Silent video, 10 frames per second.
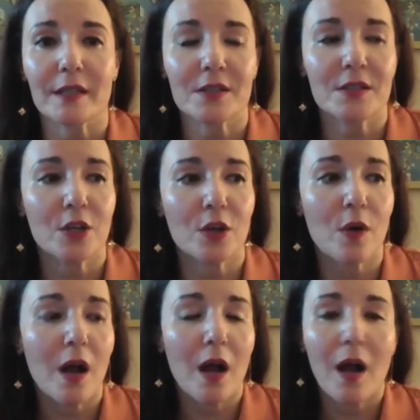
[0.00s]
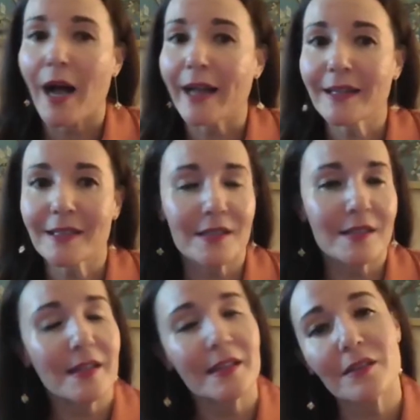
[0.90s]
And so I got to
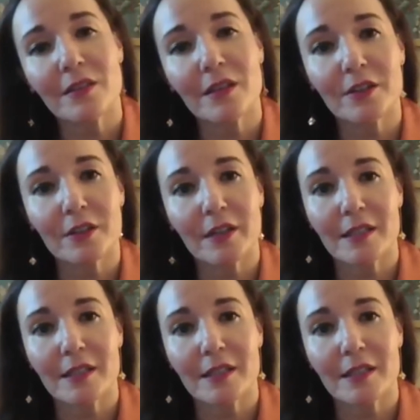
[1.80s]
study theater.